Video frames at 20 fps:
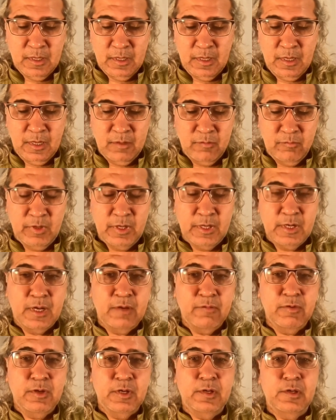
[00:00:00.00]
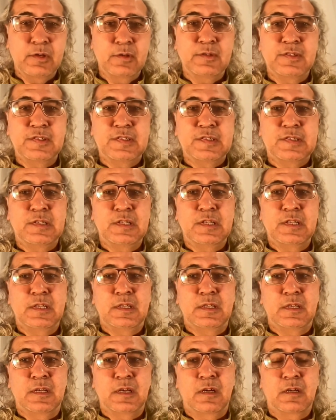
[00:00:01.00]
And wherever you
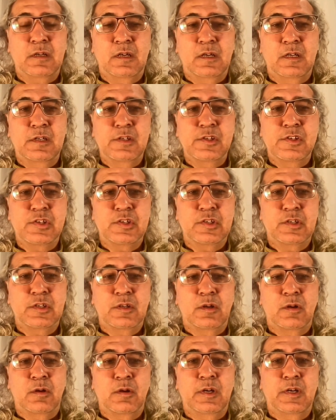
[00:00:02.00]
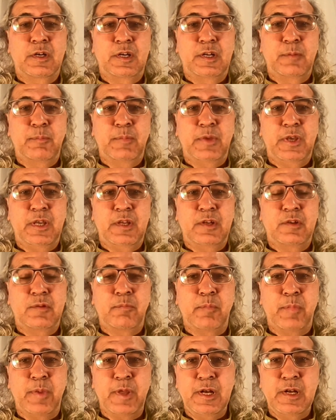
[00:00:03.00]
see a culture or a
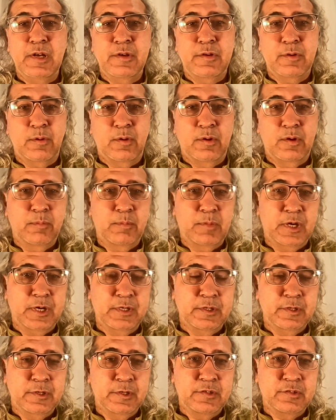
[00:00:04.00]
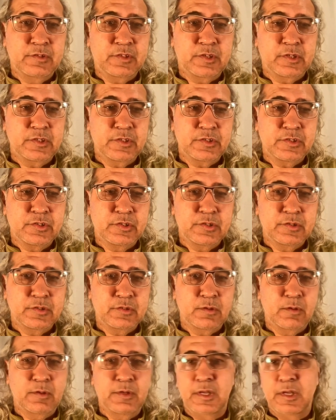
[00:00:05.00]
debate built on binary structures,
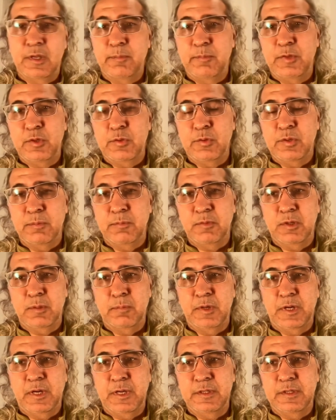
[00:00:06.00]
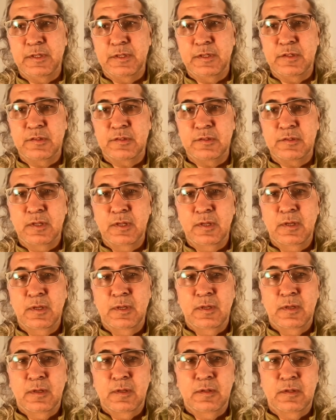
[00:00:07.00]
on immutable binaries,
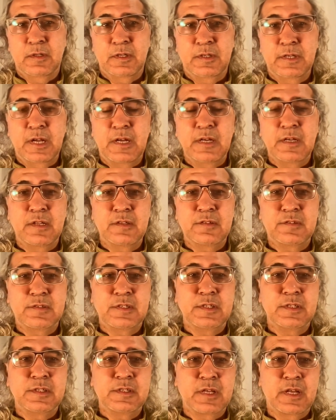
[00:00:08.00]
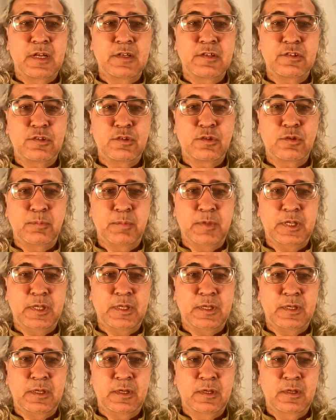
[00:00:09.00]
the tendency tends to
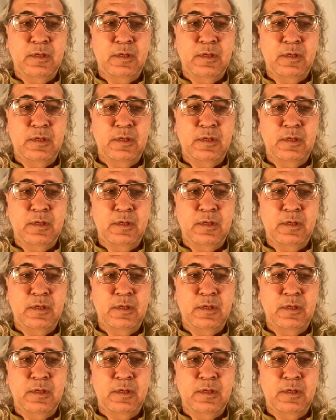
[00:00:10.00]
be